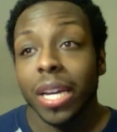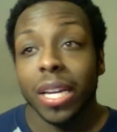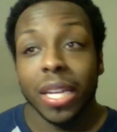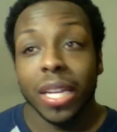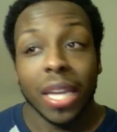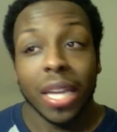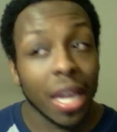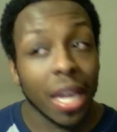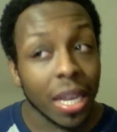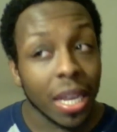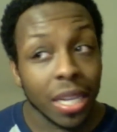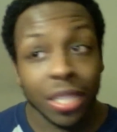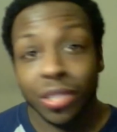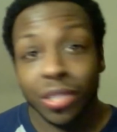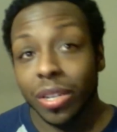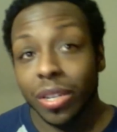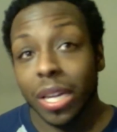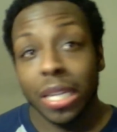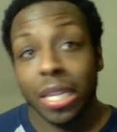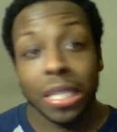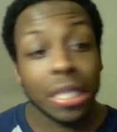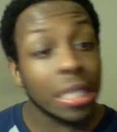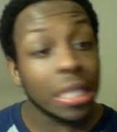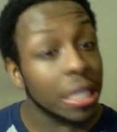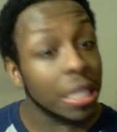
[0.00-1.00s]
Kandi's
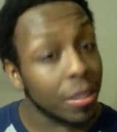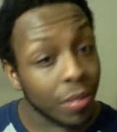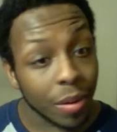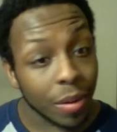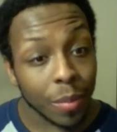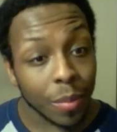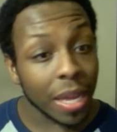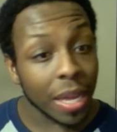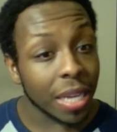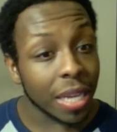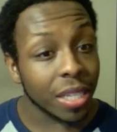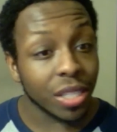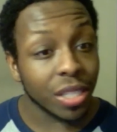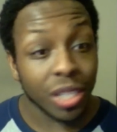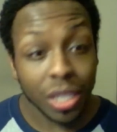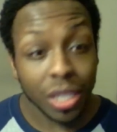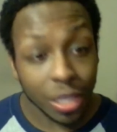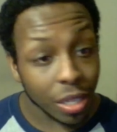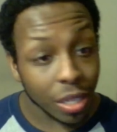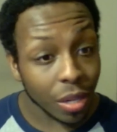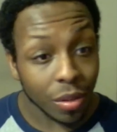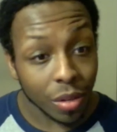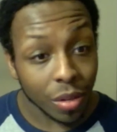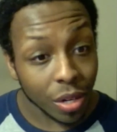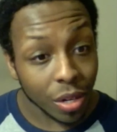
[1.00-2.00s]
trying to see if her man, she
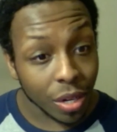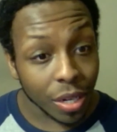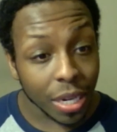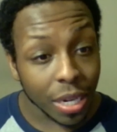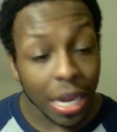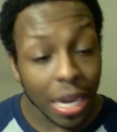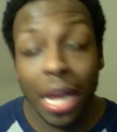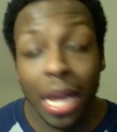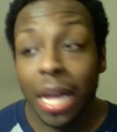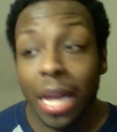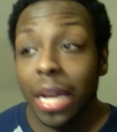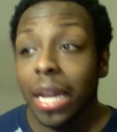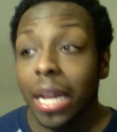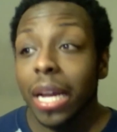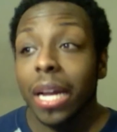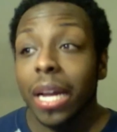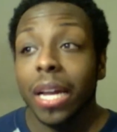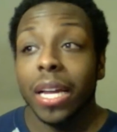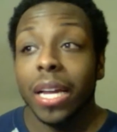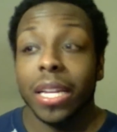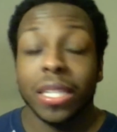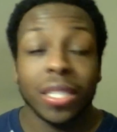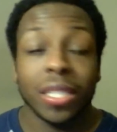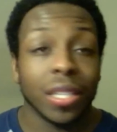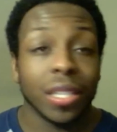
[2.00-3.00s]
know her or not,
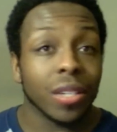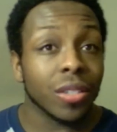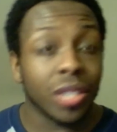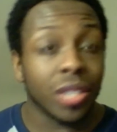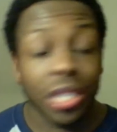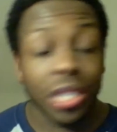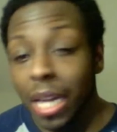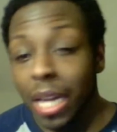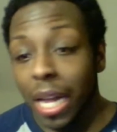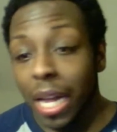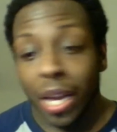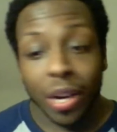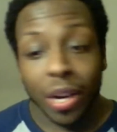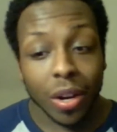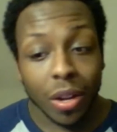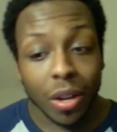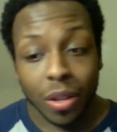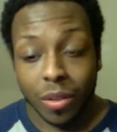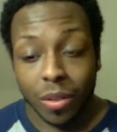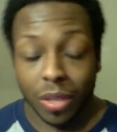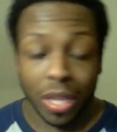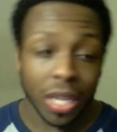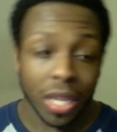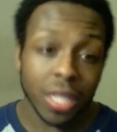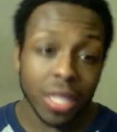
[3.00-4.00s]
and so she got her
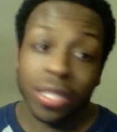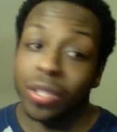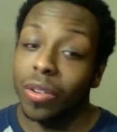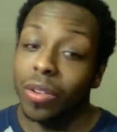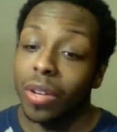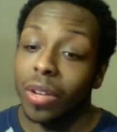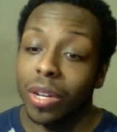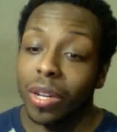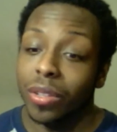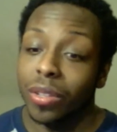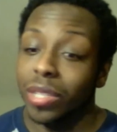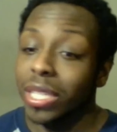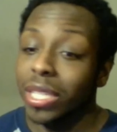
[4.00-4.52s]
own things going on.